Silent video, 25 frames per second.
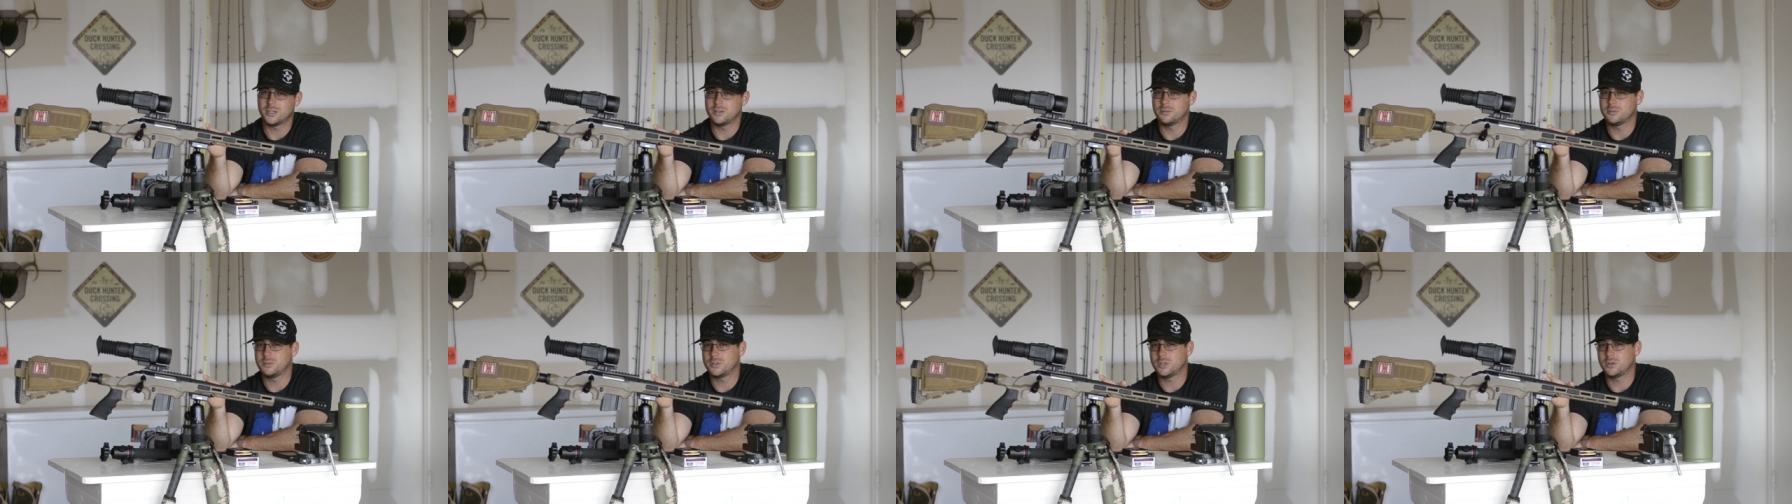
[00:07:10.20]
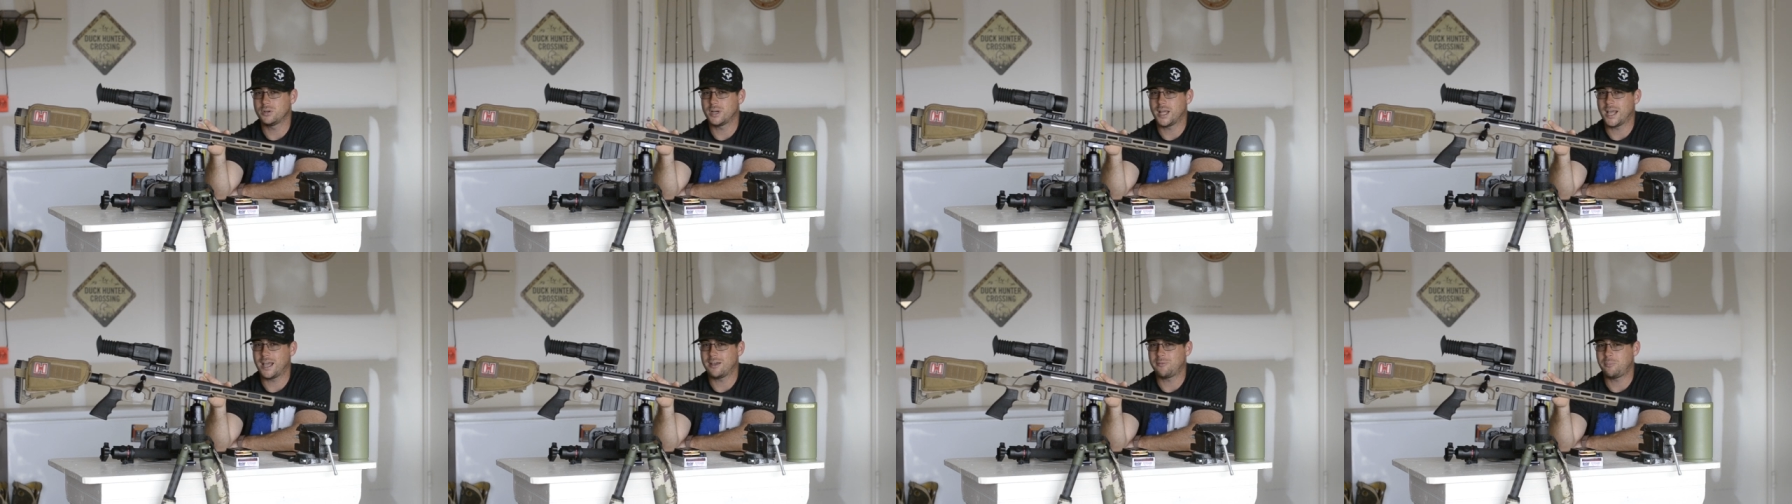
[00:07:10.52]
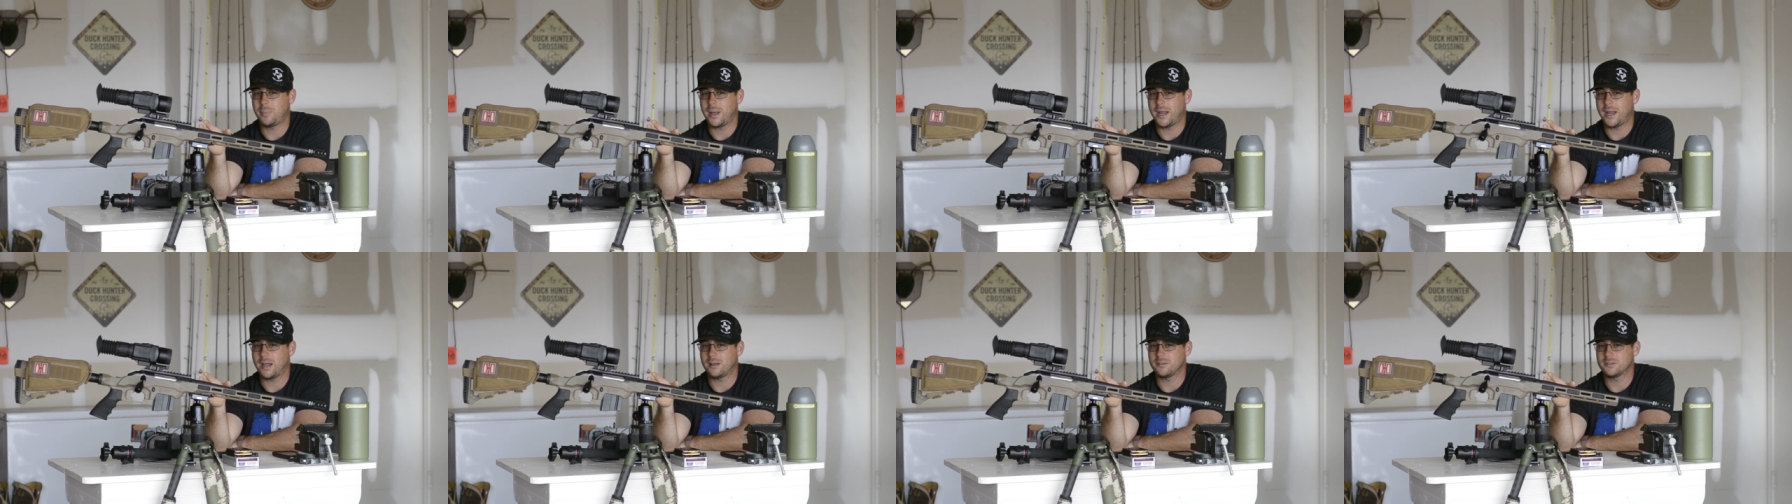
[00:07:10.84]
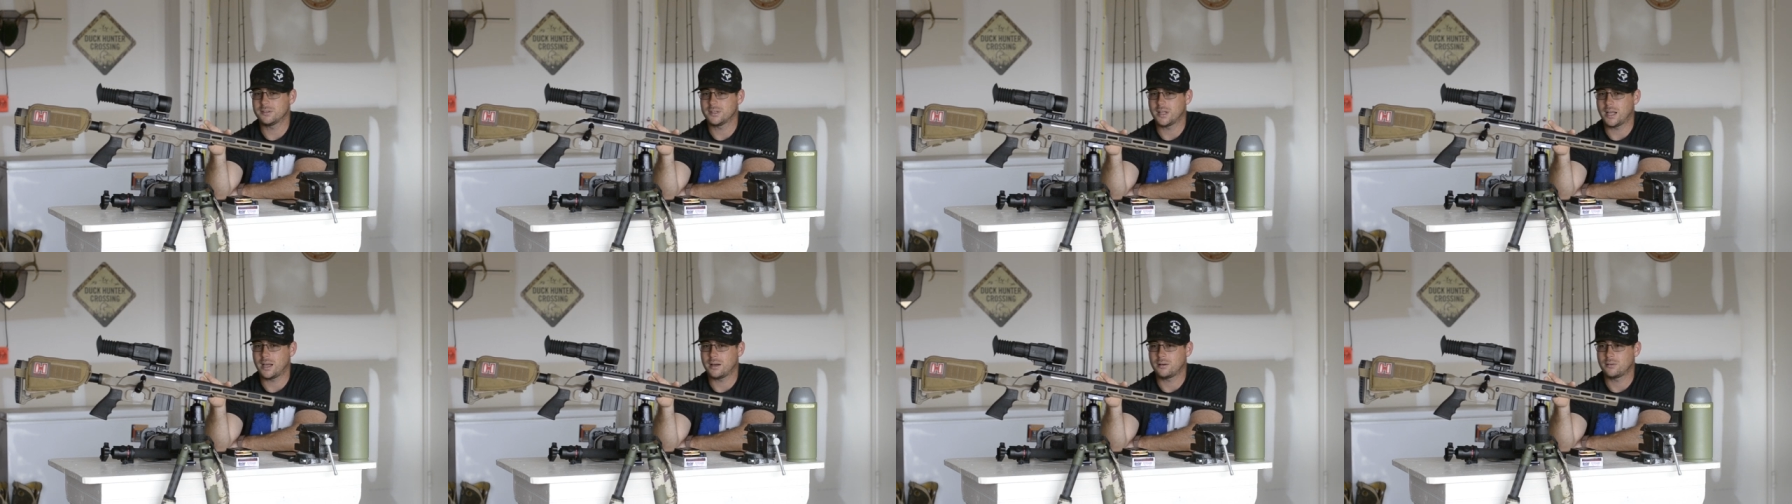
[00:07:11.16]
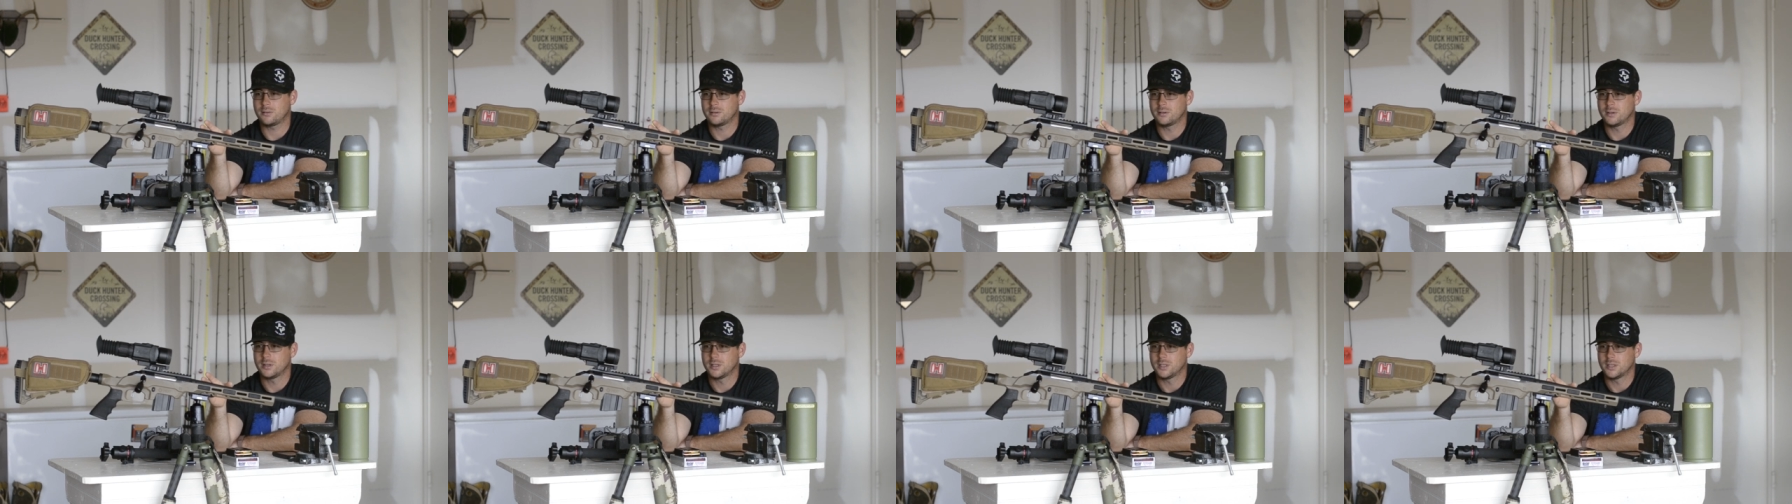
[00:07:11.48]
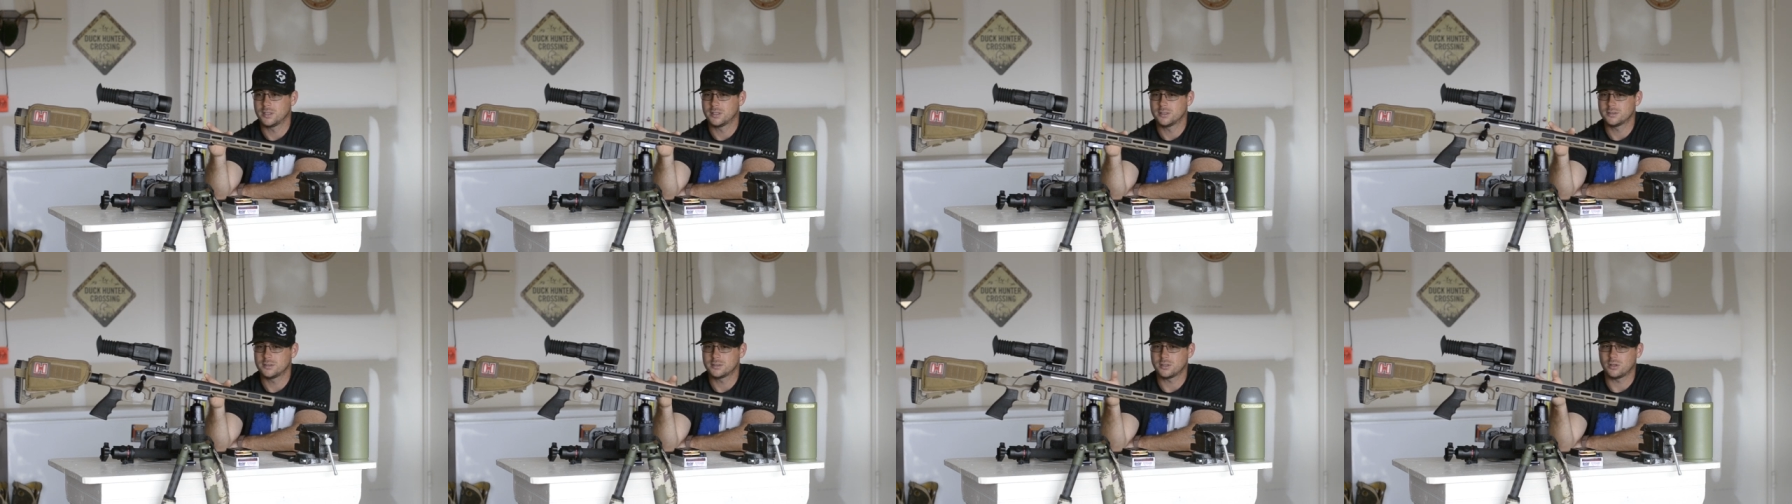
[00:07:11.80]
somewhere between two and two and a half pounds
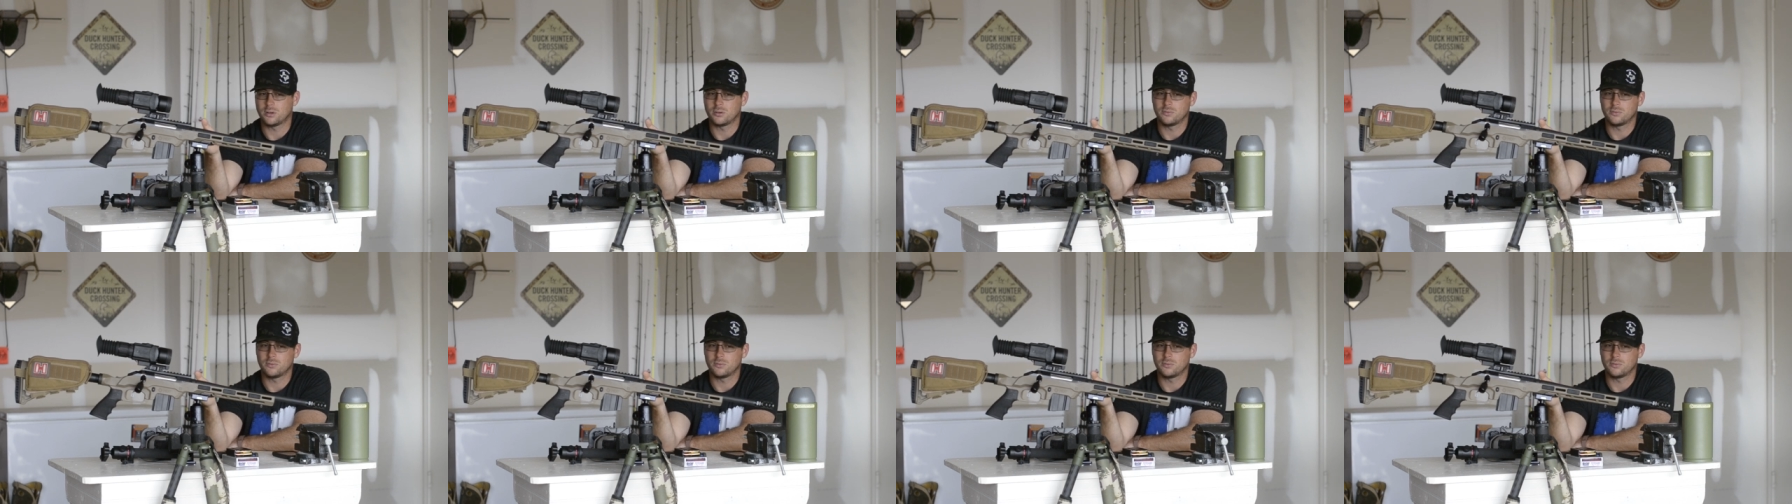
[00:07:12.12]
now.